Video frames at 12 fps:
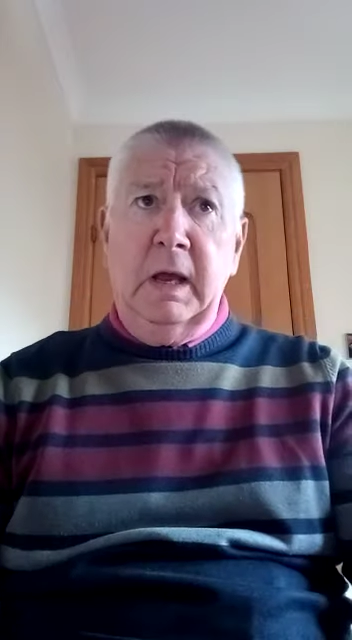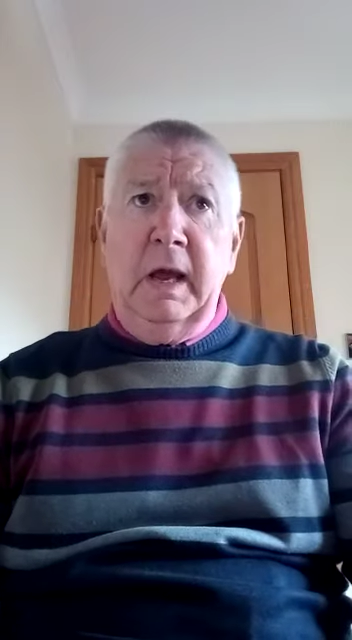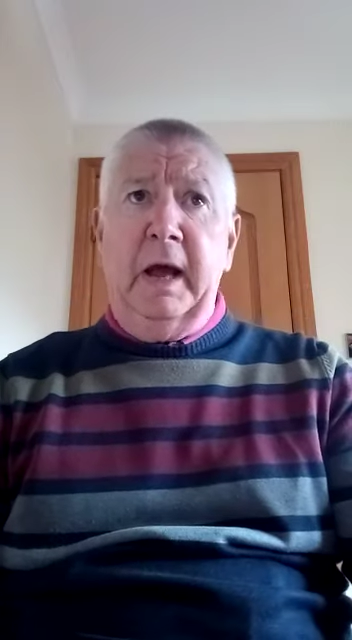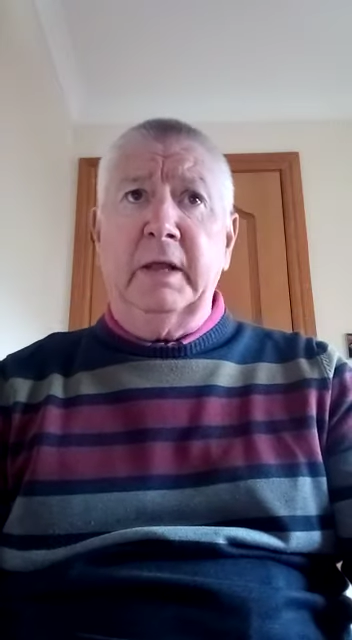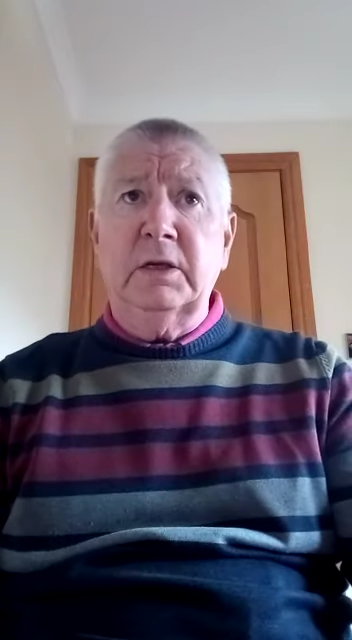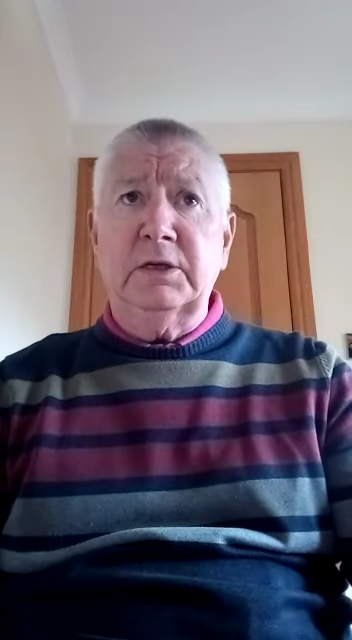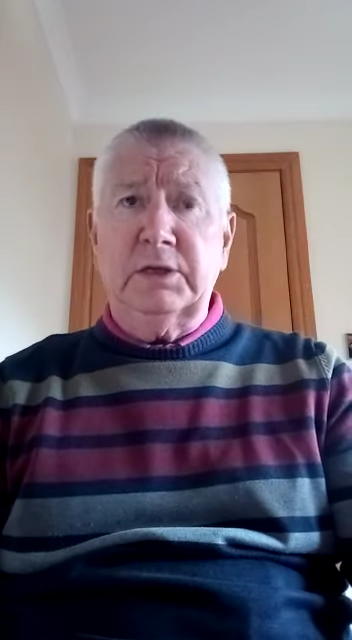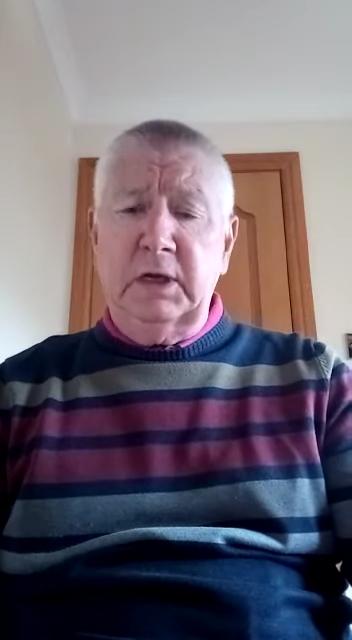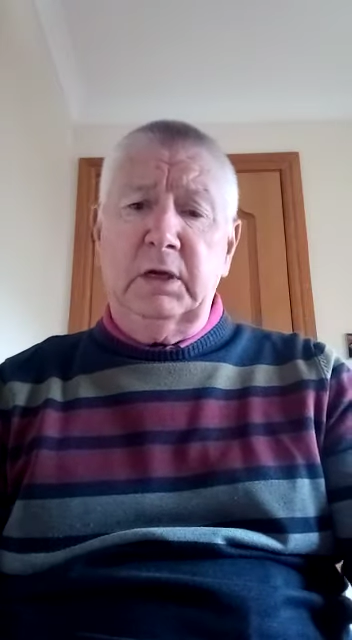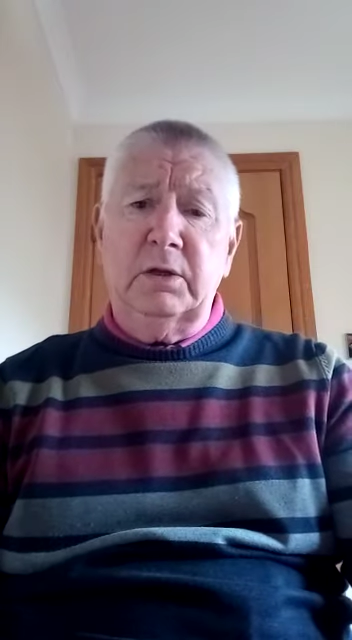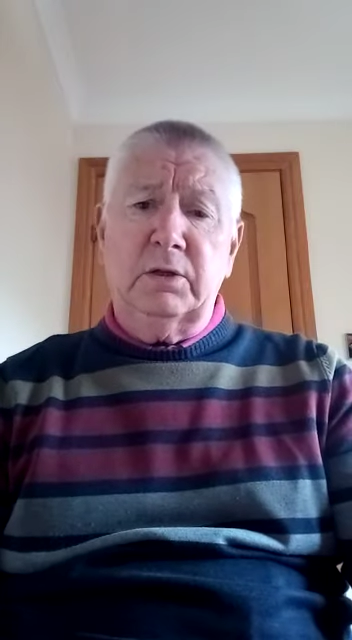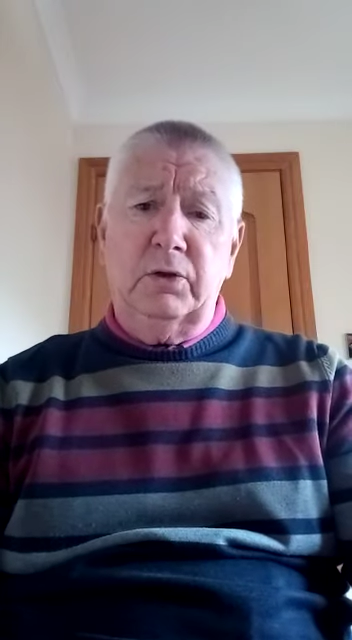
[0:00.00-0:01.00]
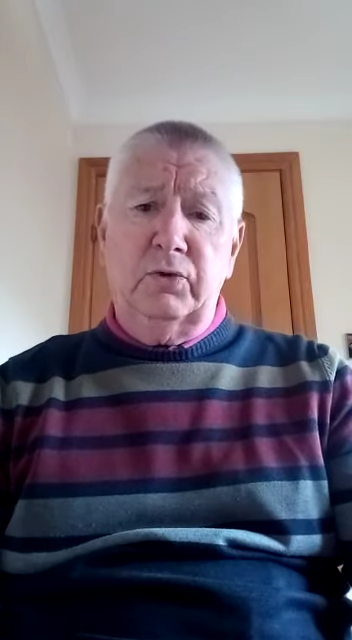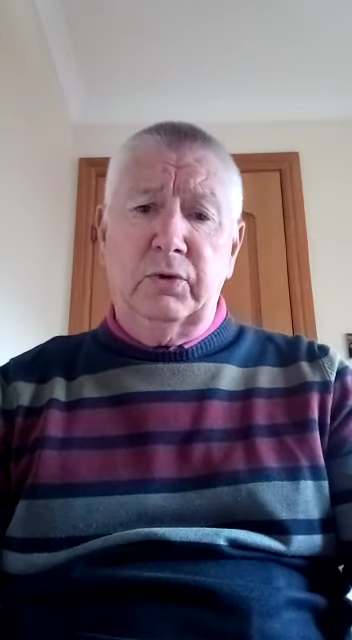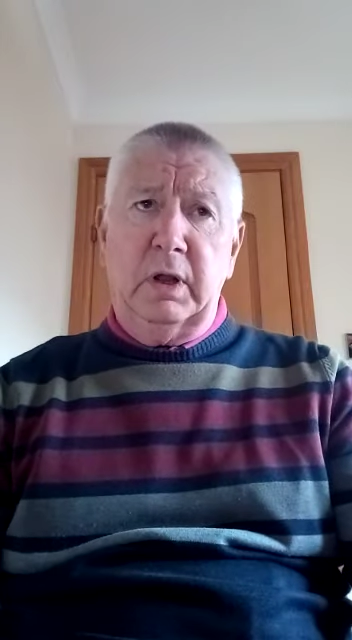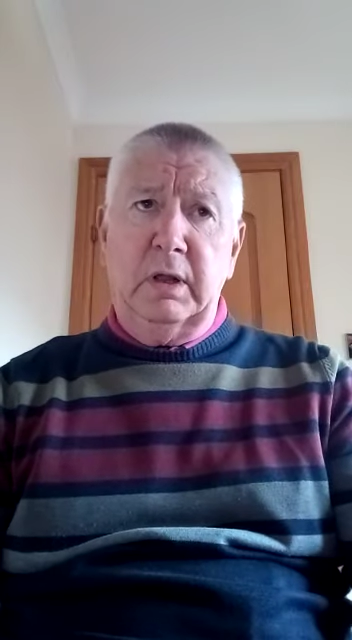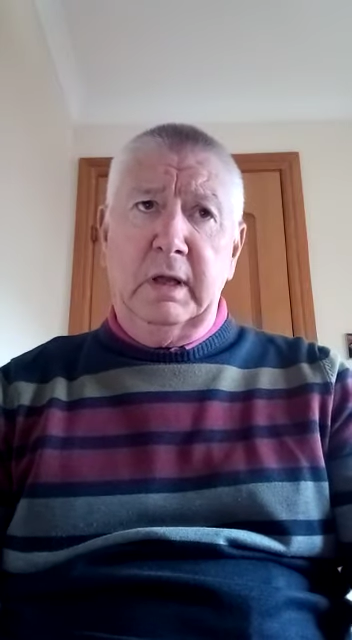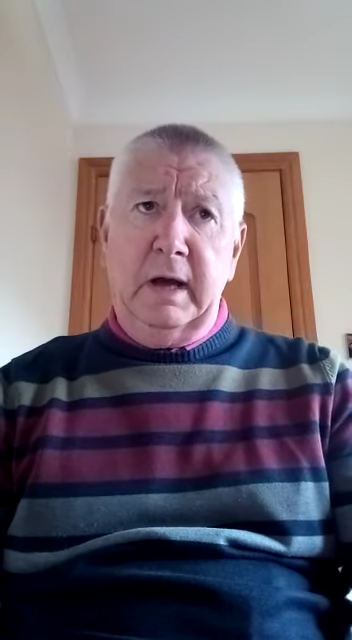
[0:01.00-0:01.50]
and they stick at the door
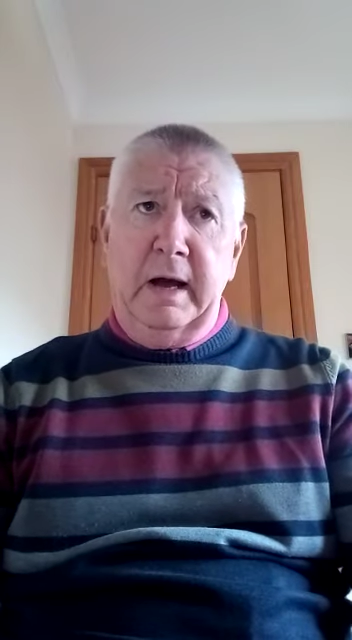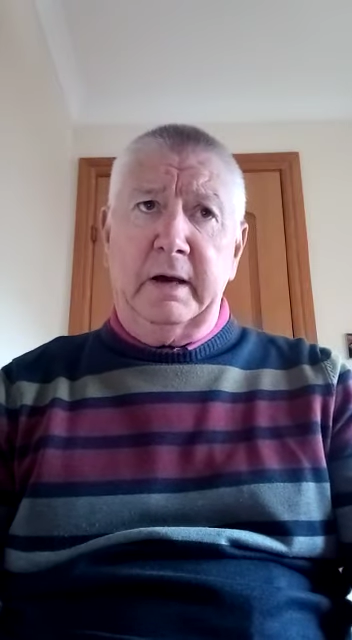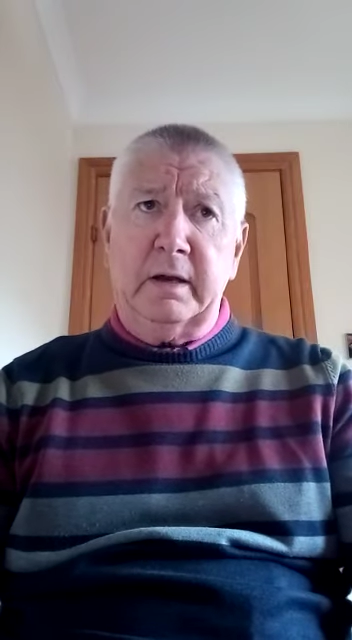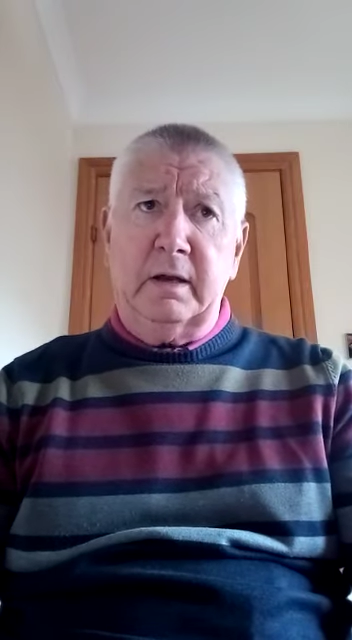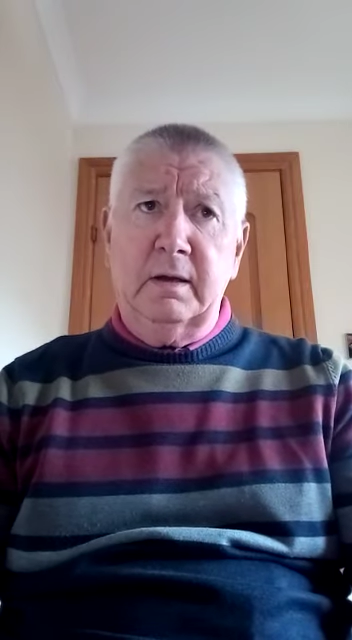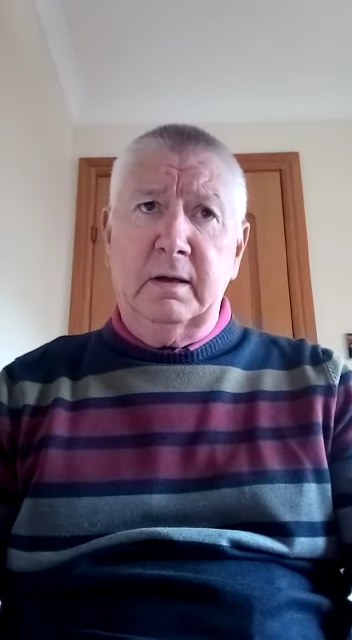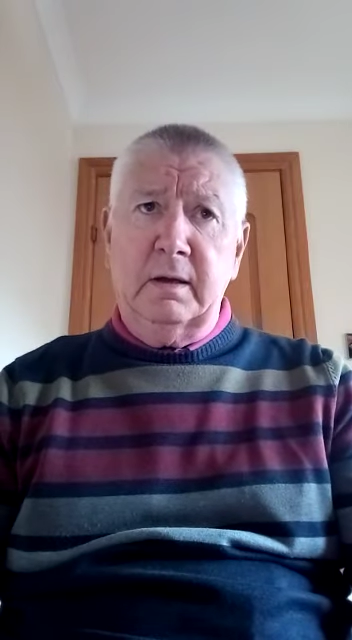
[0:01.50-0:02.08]
of the ark,